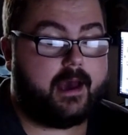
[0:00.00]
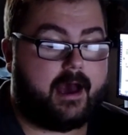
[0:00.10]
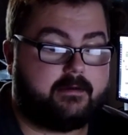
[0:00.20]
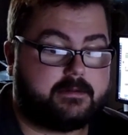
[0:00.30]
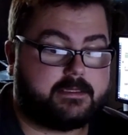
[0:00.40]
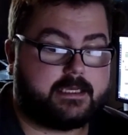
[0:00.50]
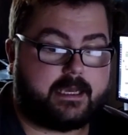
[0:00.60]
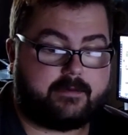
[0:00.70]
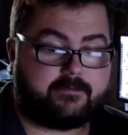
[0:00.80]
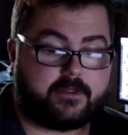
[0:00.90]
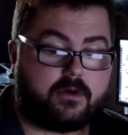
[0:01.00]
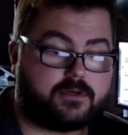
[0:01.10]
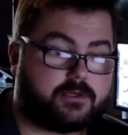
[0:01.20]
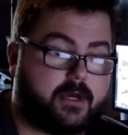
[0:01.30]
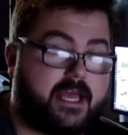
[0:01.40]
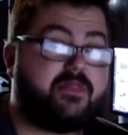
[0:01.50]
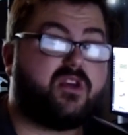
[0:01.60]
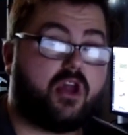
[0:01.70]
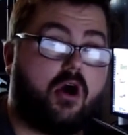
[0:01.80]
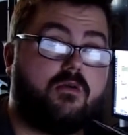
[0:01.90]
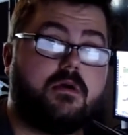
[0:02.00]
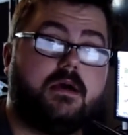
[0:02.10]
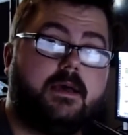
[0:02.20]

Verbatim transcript: and uh, for those who are in the know,